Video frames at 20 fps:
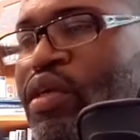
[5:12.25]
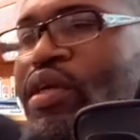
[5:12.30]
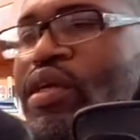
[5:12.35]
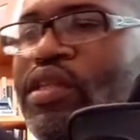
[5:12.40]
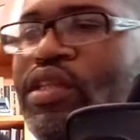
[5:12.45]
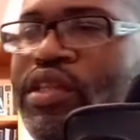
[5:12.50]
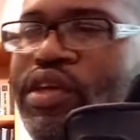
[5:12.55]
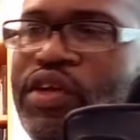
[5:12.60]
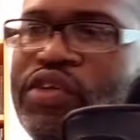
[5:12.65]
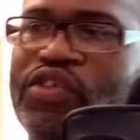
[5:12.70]

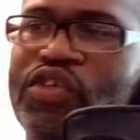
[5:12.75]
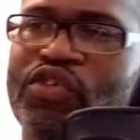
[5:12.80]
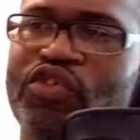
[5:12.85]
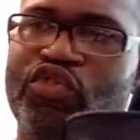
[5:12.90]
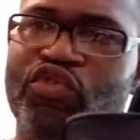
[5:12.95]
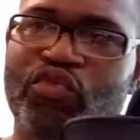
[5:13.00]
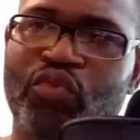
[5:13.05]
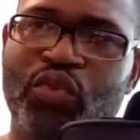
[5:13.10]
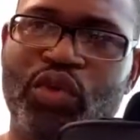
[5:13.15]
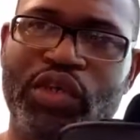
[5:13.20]
And there's a
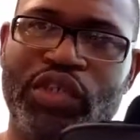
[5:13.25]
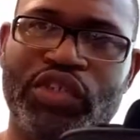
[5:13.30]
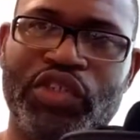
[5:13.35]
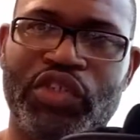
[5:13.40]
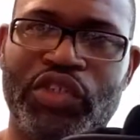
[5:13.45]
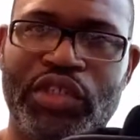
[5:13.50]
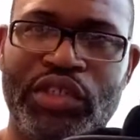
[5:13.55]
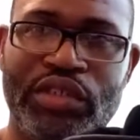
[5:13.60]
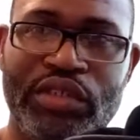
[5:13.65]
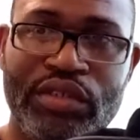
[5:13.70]

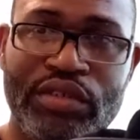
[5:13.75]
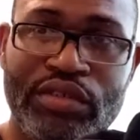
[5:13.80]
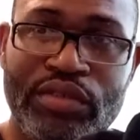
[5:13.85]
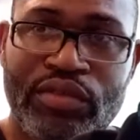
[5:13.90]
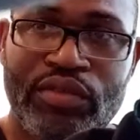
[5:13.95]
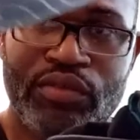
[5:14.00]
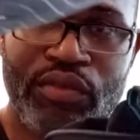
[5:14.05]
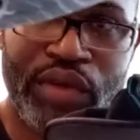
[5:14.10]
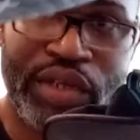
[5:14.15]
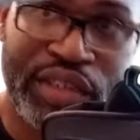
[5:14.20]
swoosh
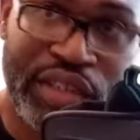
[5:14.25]
right